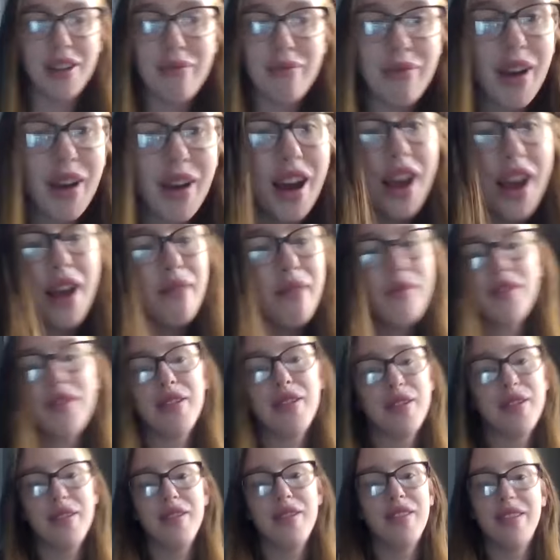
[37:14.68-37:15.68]
the
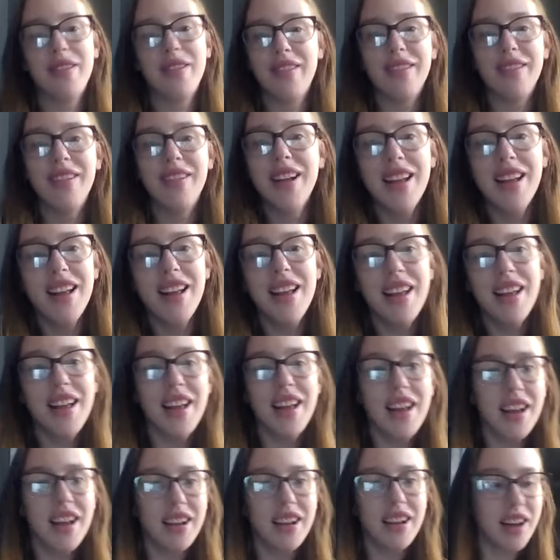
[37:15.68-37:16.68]

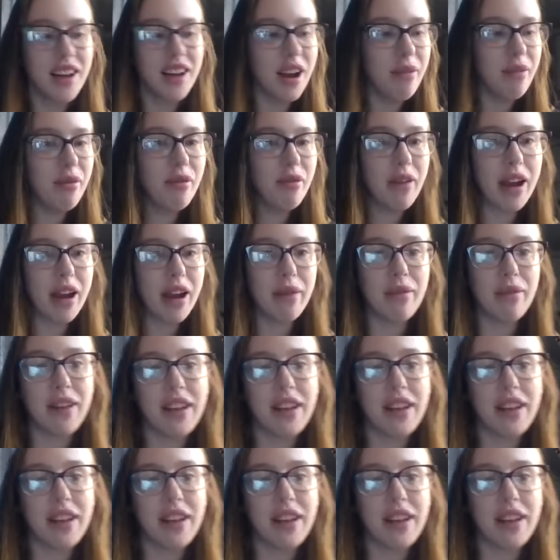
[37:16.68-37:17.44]
Bible. Come away,